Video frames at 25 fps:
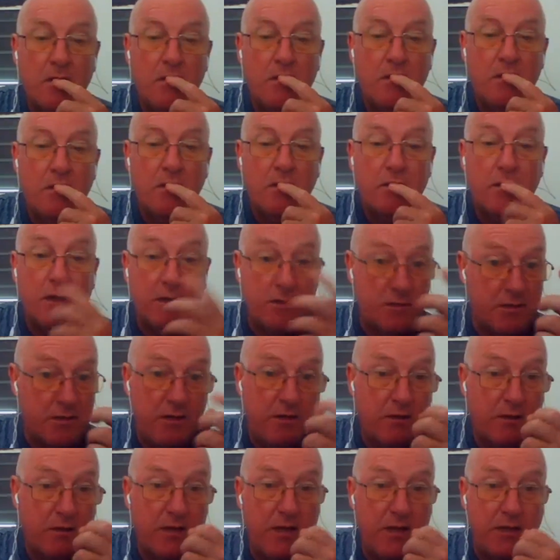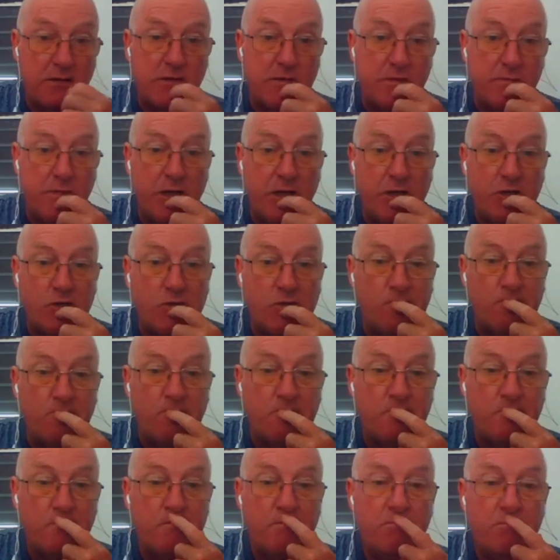That's their guesstimation.
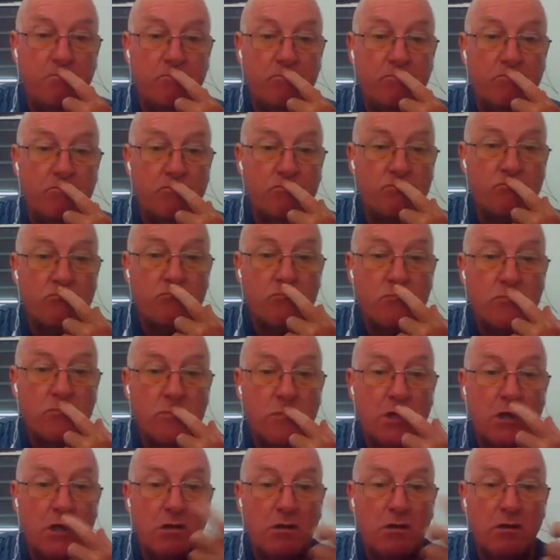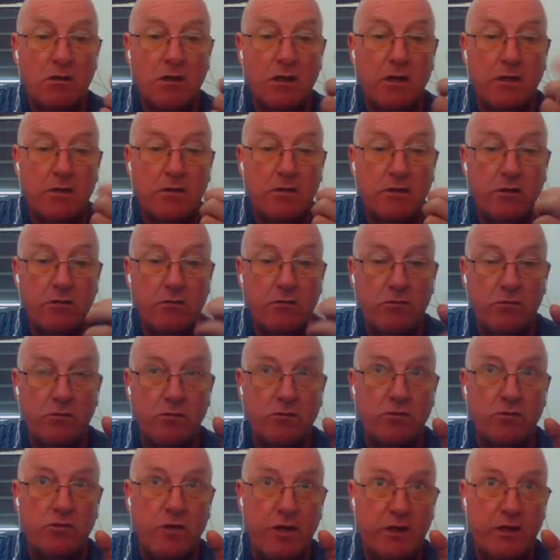Okay, so you're
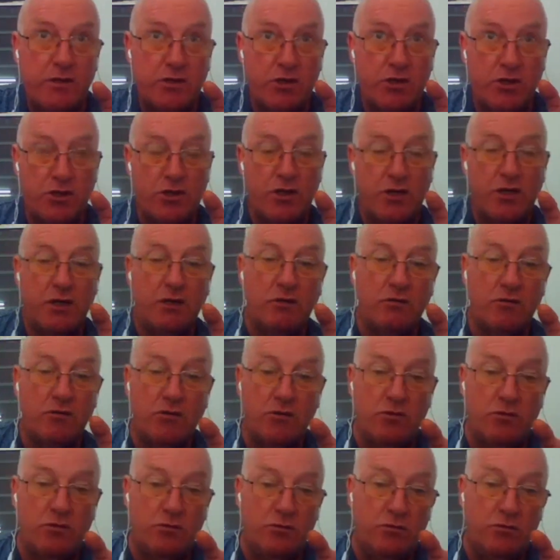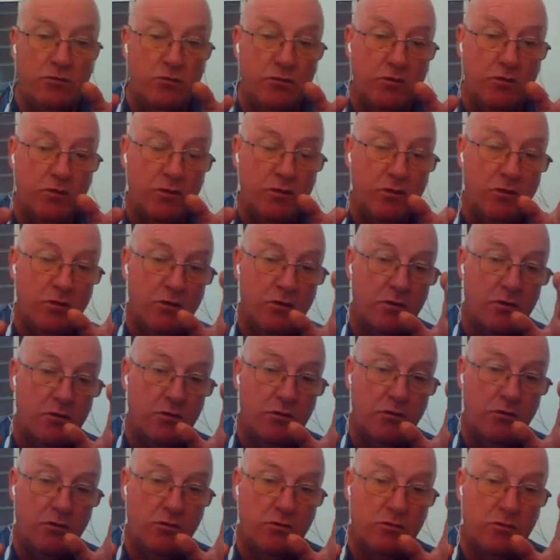transitioning to
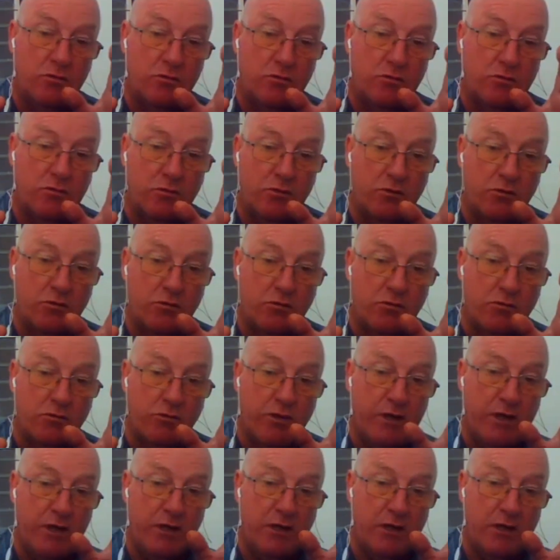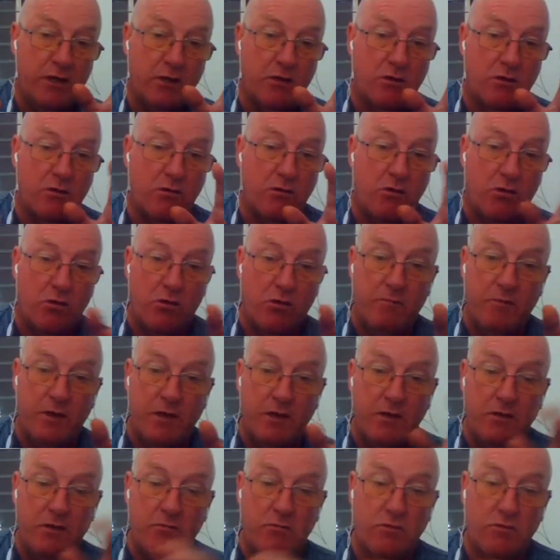your green economy.
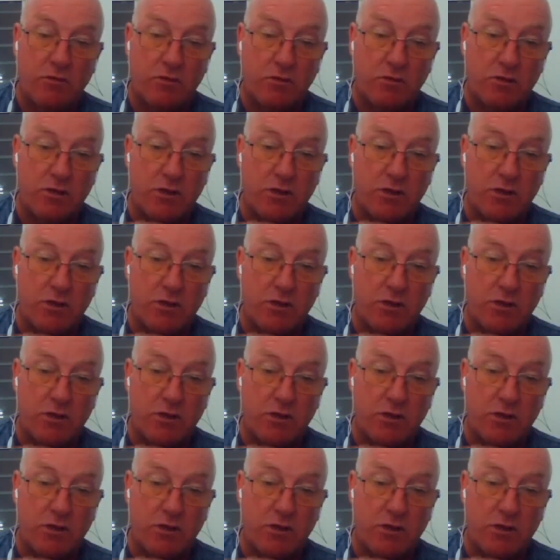You want